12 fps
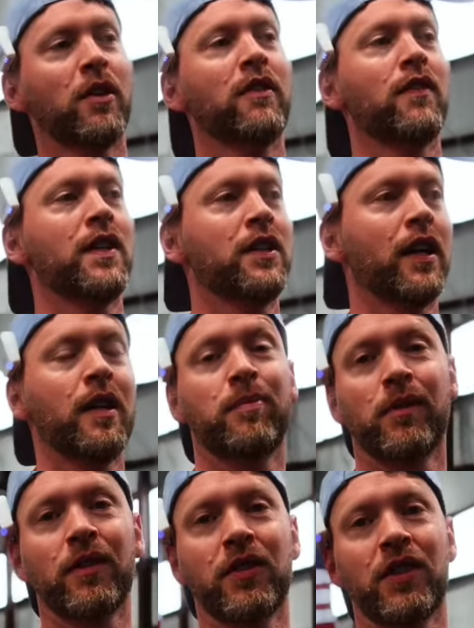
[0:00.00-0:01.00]
more of a V
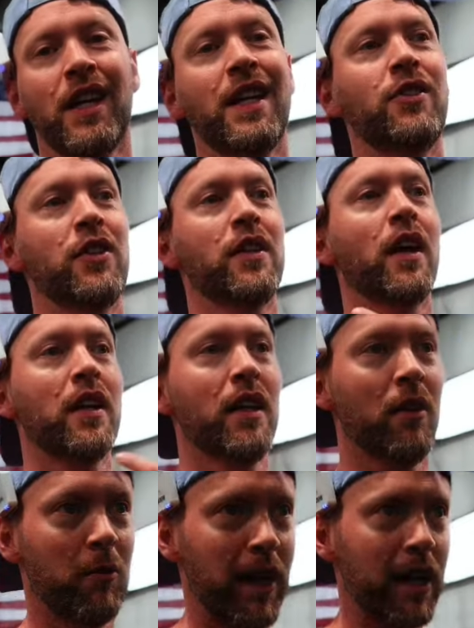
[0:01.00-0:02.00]
taper on stage, you gotta
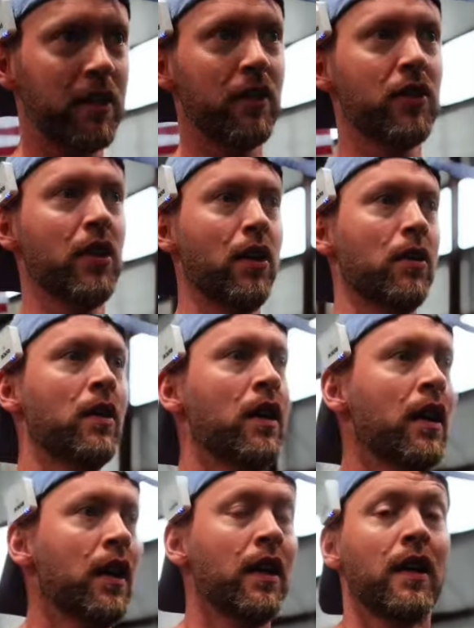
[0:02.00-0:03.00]
get wider. So
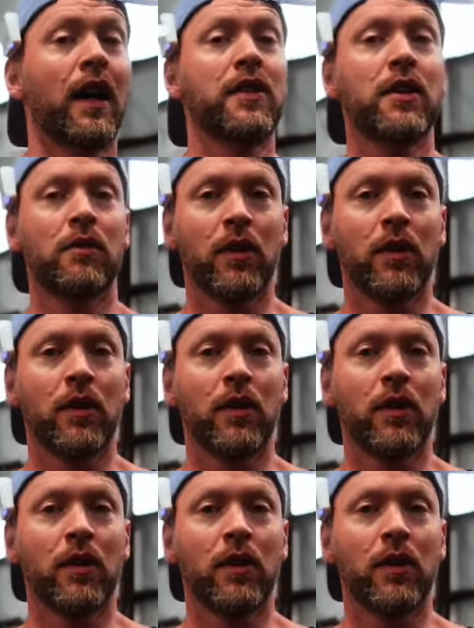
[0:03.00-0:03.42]
I did